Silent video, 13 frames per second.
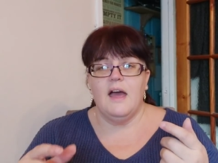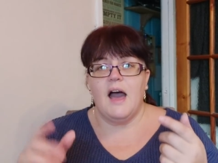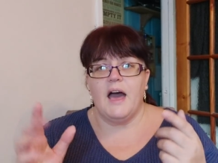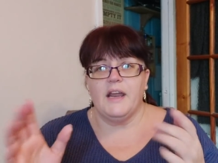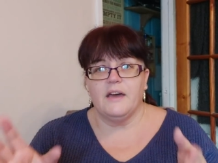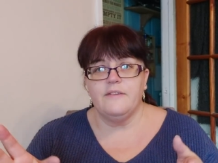
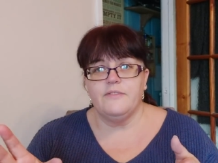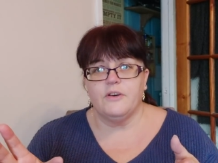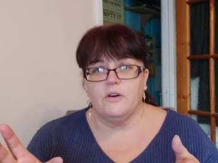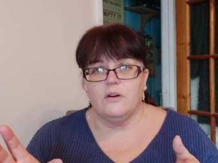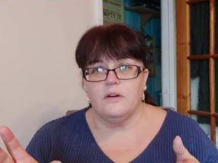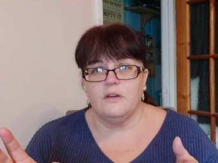And I've
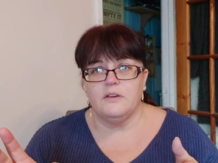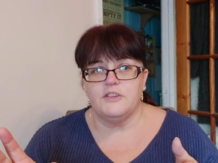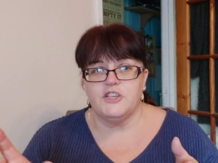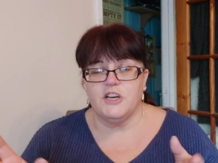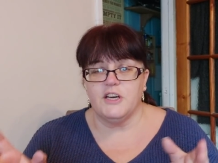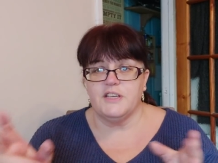got
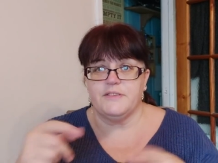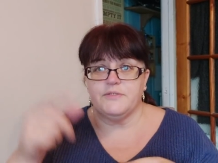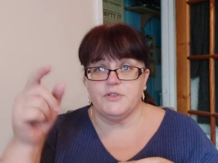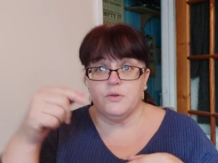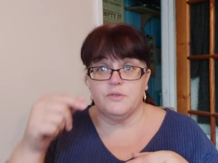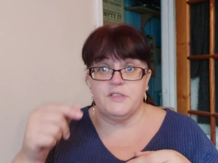jars of
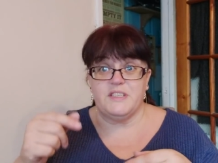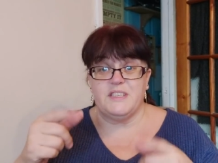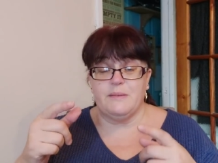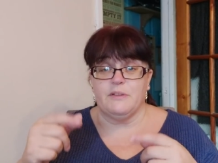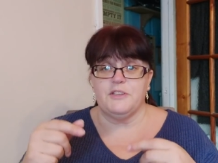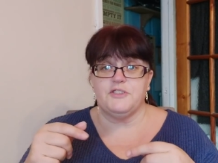sauces in
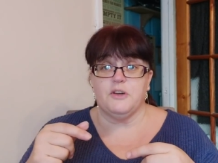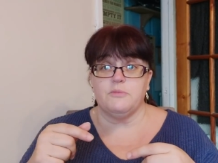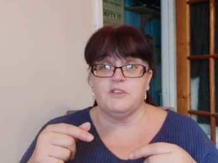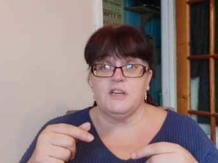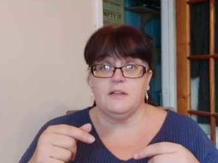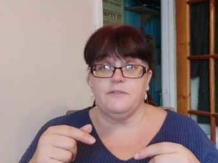them on the top
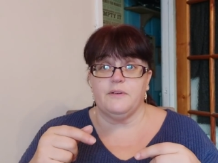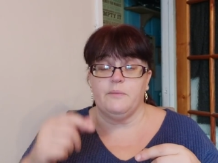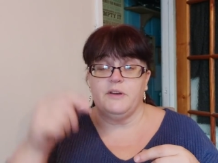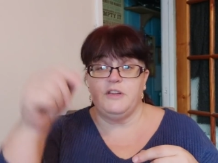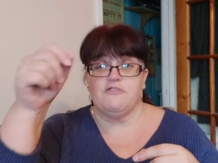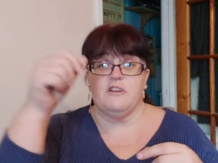shelf. And
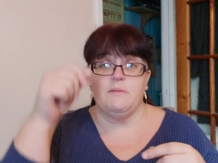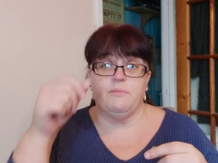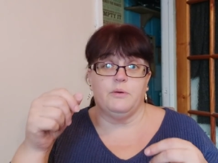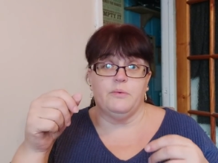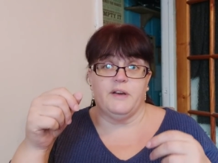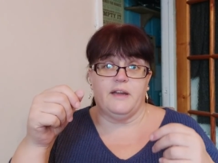when you try and
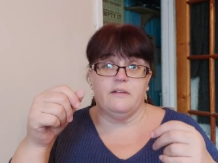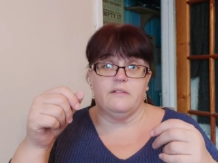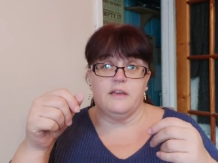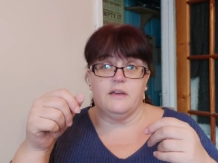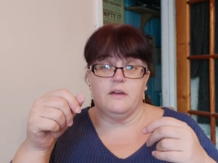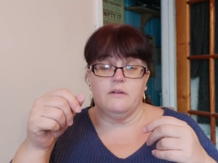pull one out,
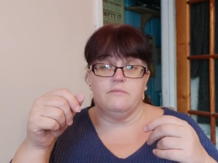they go,